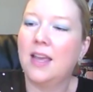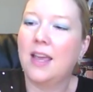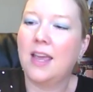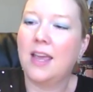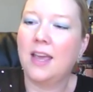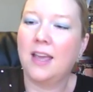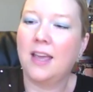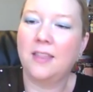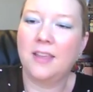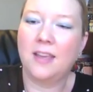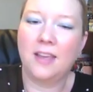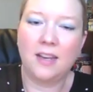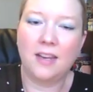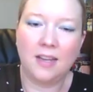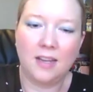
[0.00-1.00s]
And
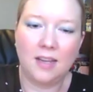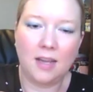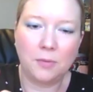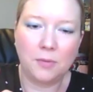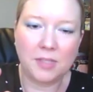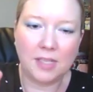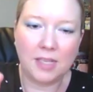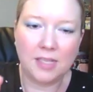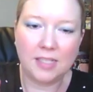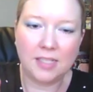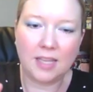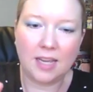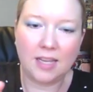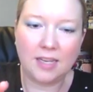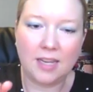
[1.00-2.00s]
then I was lazy
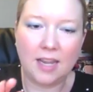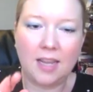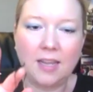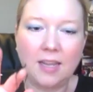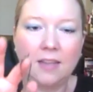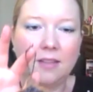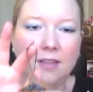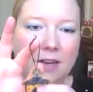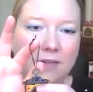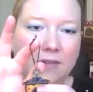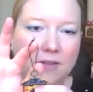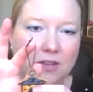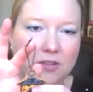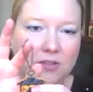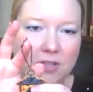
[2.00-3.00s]
that day that I
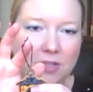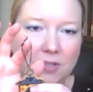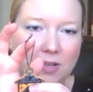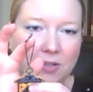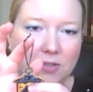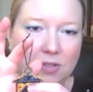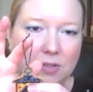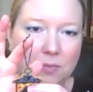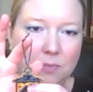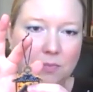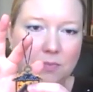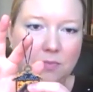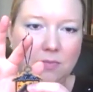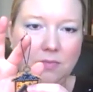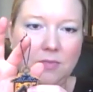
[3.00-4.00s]
finished it, so I just
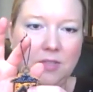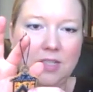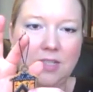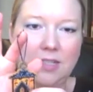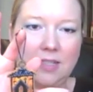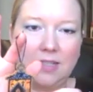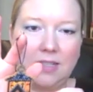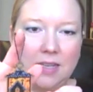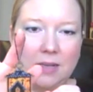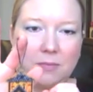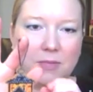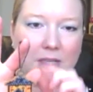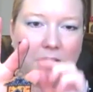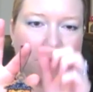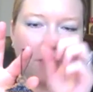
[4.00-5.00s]
did
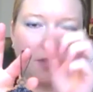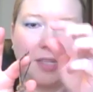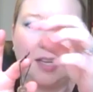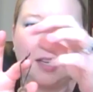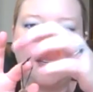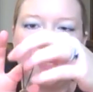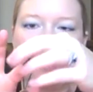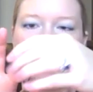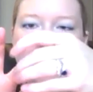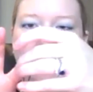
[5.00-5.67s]
DMC 310, and